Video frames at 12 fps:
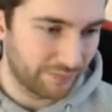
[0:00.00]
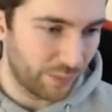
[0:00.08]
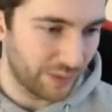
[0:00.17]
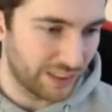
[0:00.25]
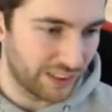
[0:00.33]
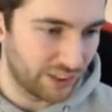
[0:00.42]

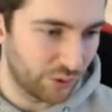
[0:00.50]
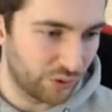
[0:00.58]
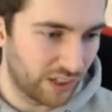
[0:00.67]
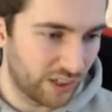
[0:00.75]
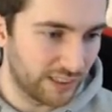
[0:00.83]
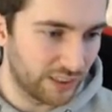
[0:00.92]
Which is not
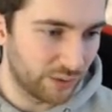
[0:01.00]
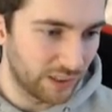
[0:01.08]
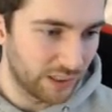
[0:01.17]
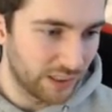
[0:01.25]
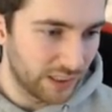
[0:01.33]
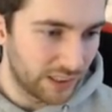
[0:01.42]
ideal.
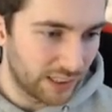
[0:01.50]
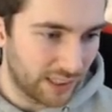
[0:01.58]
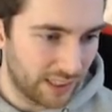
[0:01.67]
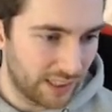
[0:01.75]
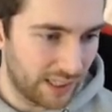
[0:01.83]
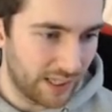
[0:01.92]

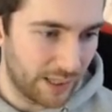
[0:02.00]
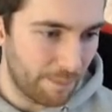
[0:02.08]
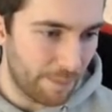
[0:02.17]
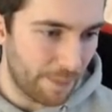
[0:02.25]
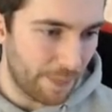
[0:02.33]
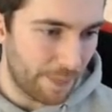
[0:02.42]
Um...